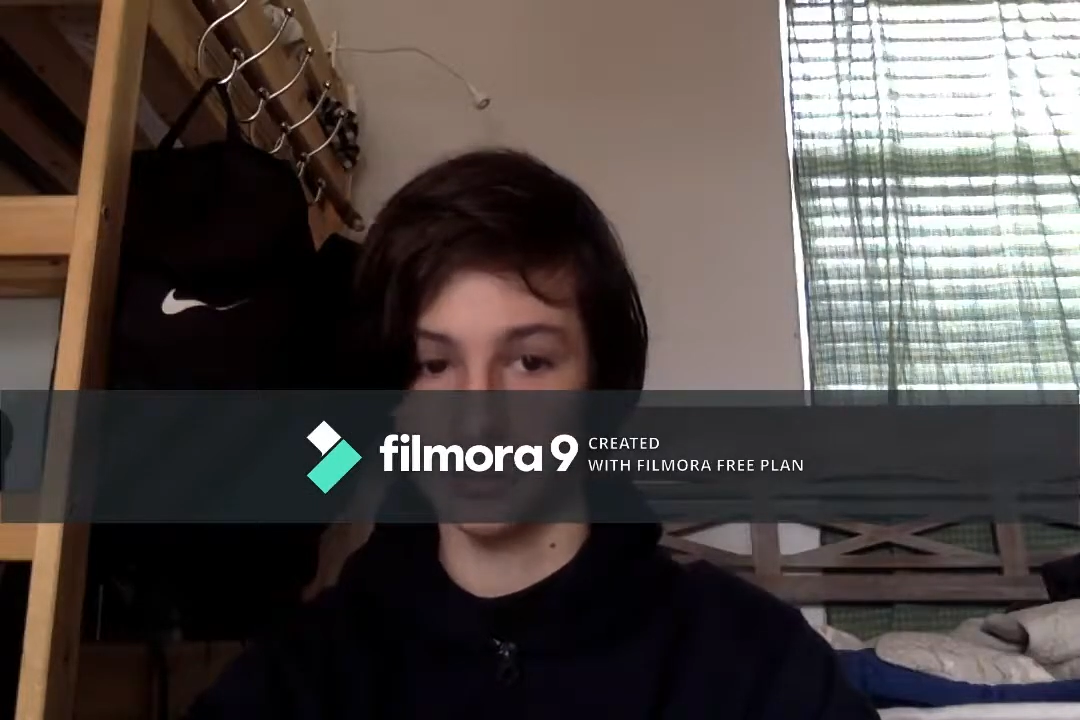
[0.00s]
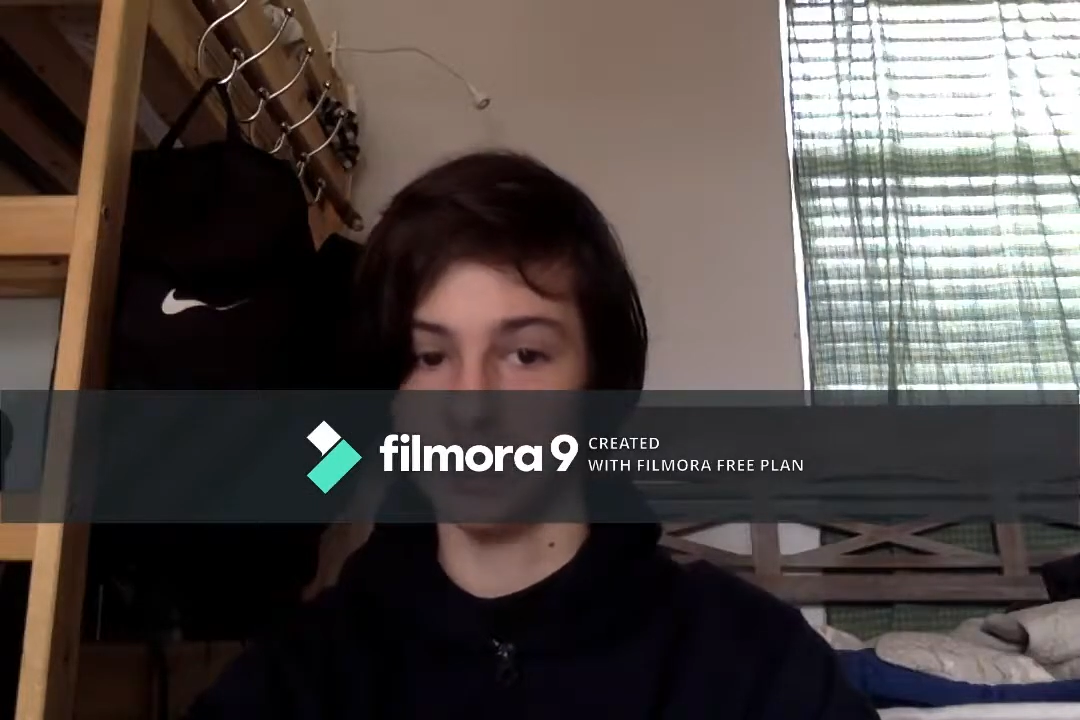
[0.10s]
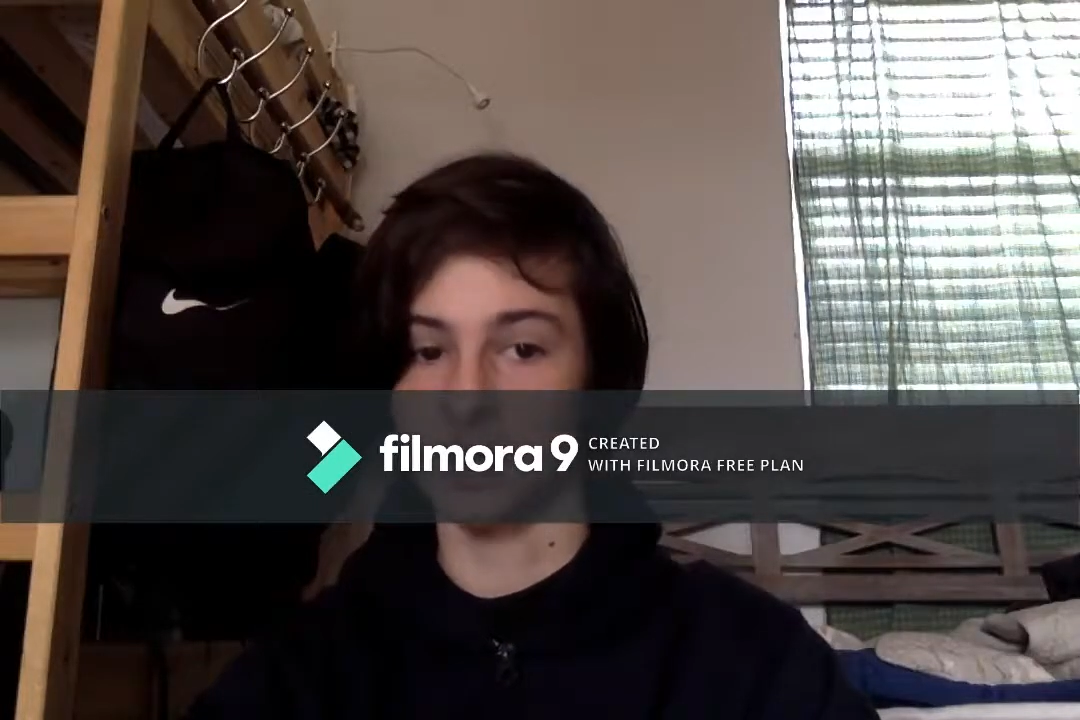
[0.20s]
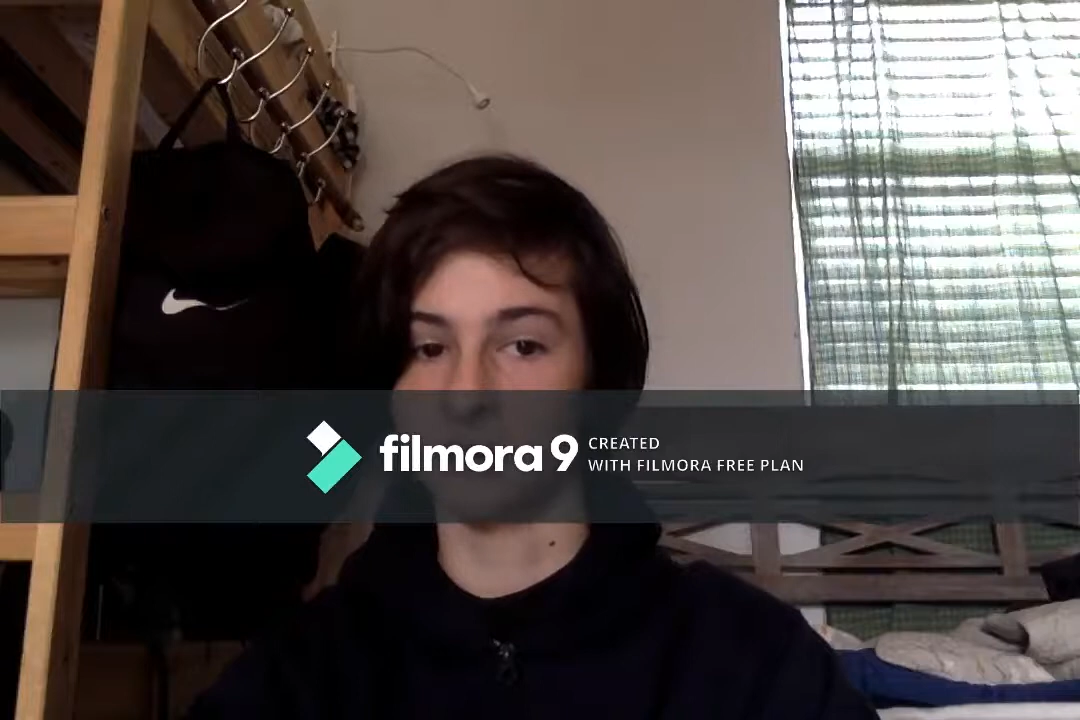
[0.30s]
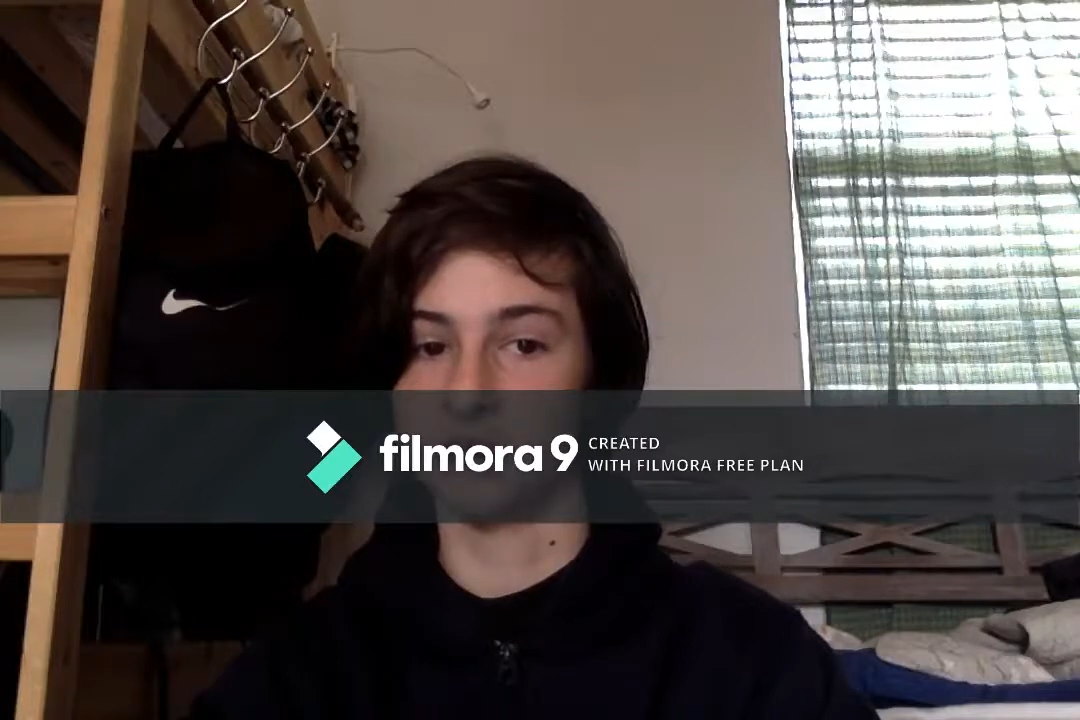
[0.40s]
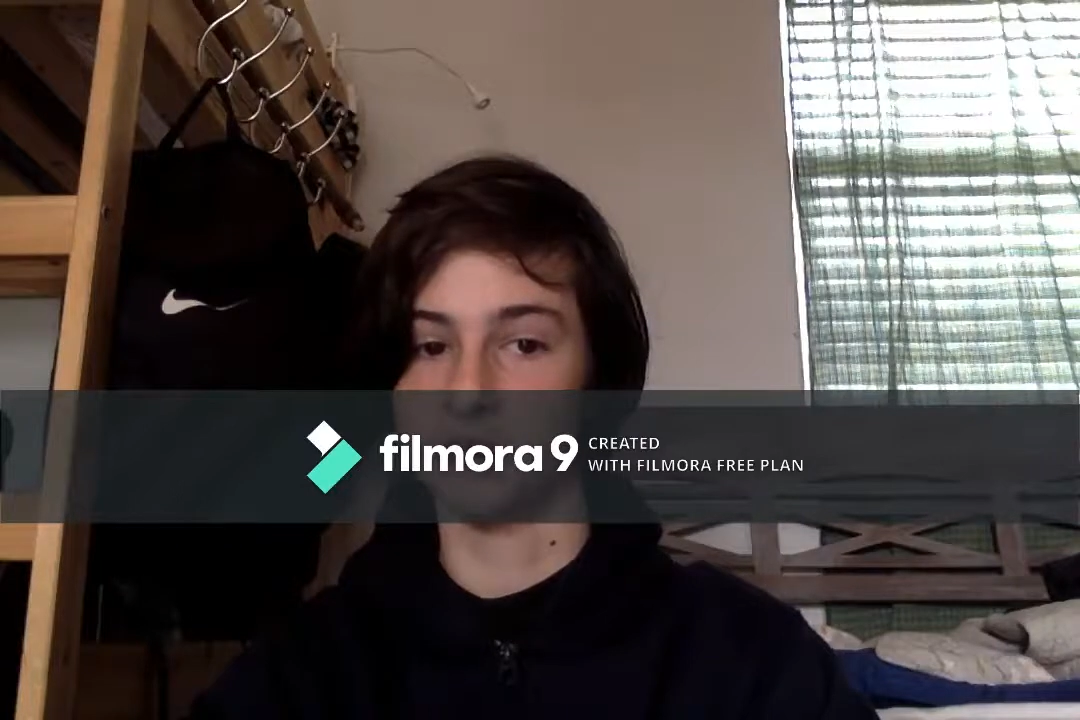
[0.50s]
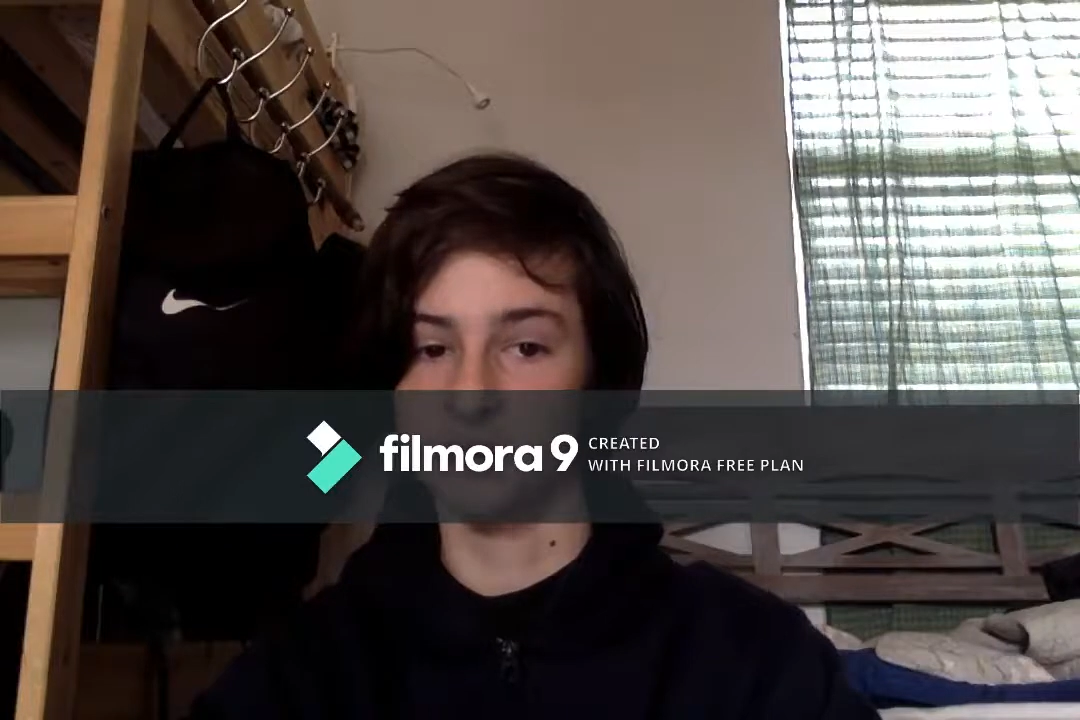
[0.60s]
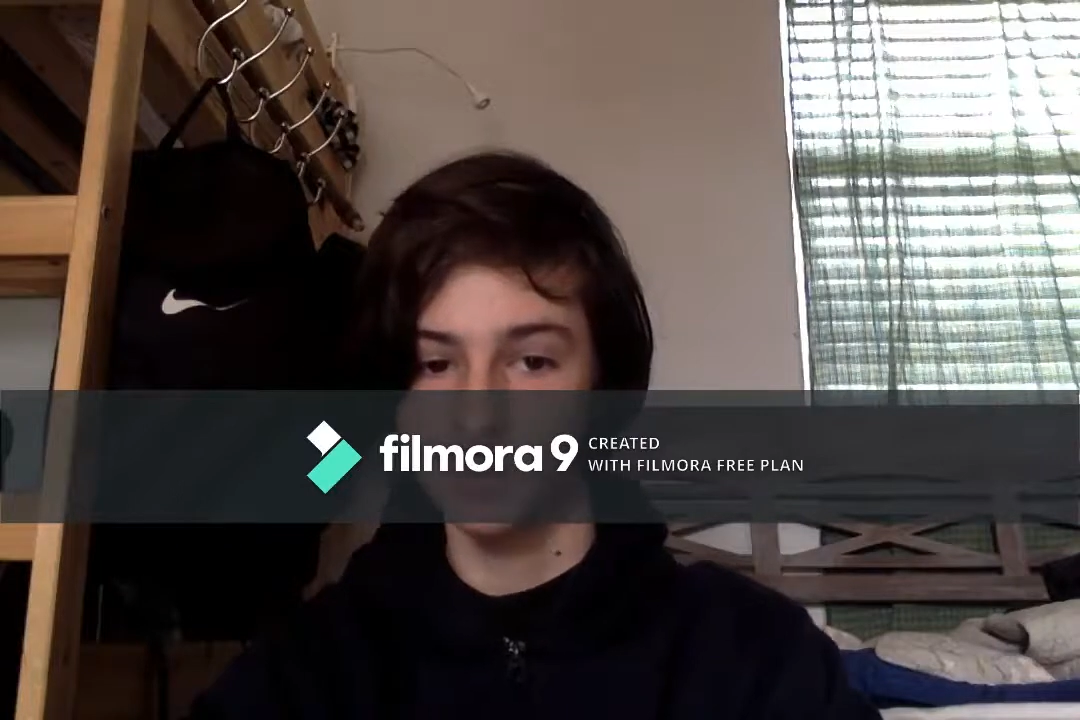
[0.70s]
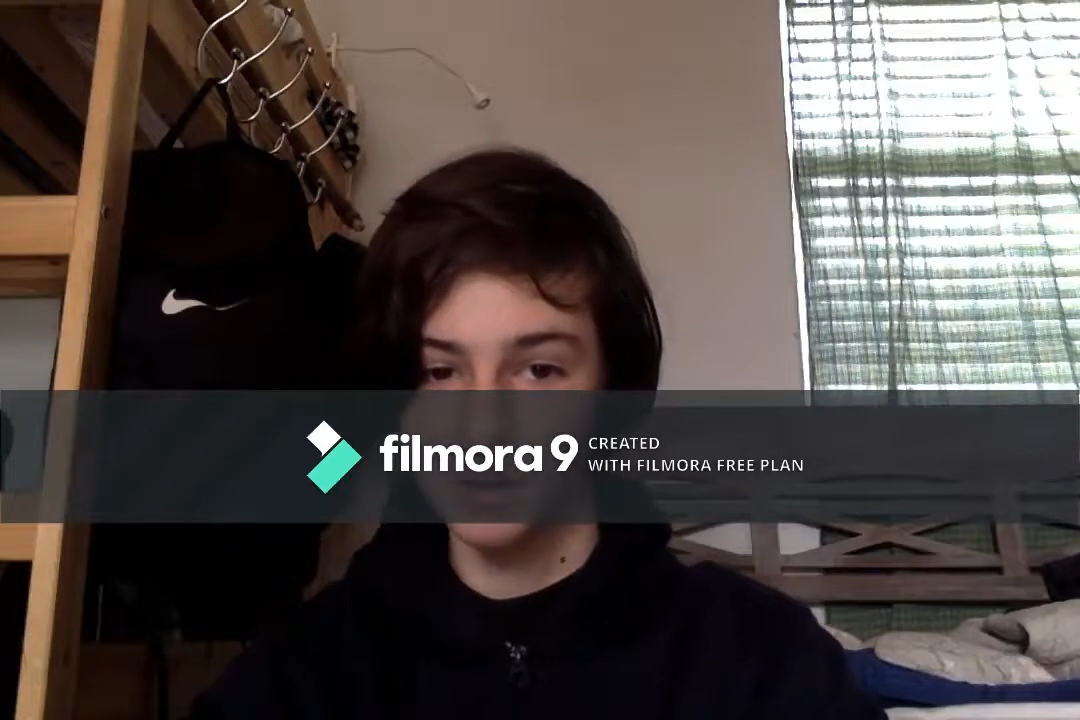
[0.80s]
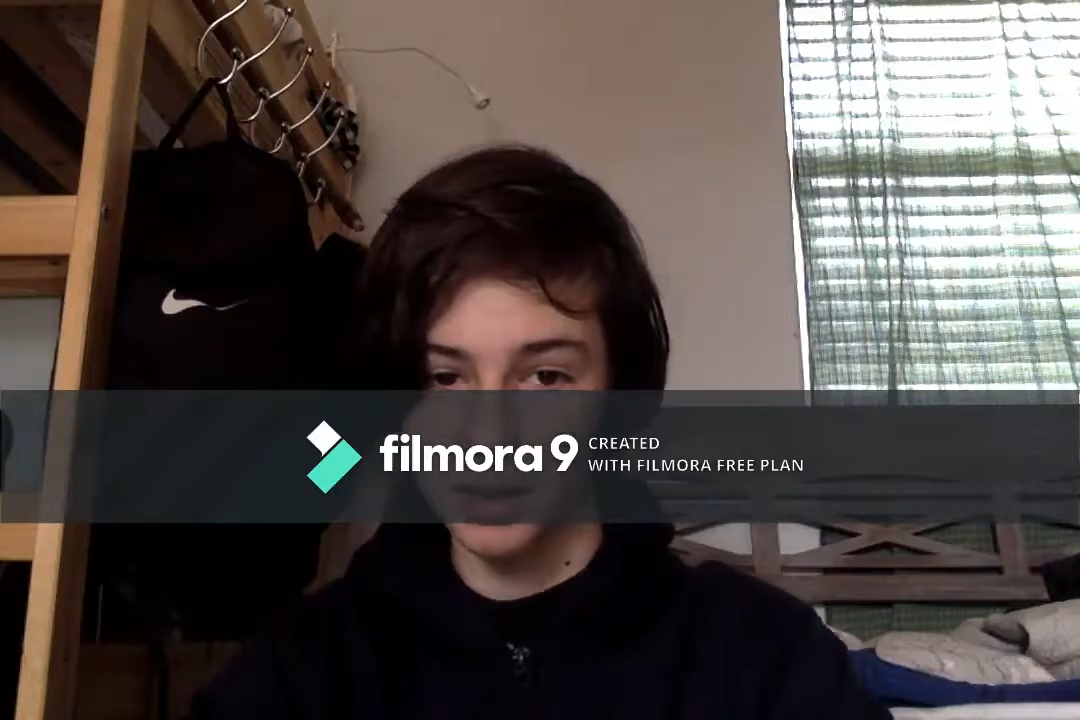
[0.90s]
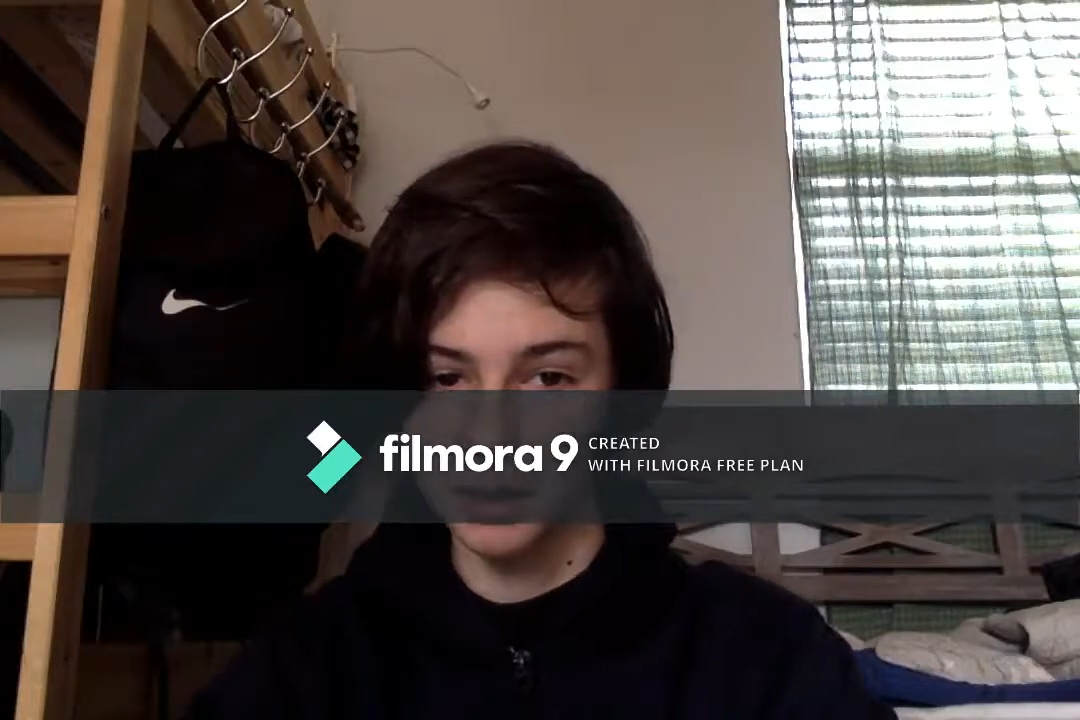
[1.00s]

as I have said,